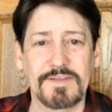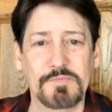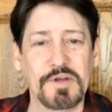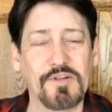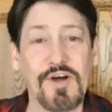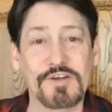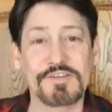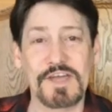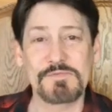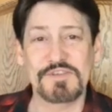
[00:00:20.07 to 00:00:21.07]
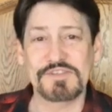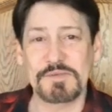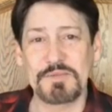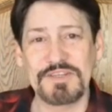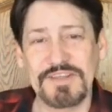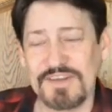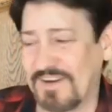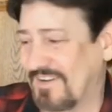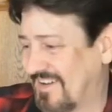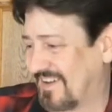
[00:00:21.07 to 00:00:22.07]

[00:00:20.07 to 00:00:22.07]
it's been a long time since I've been here.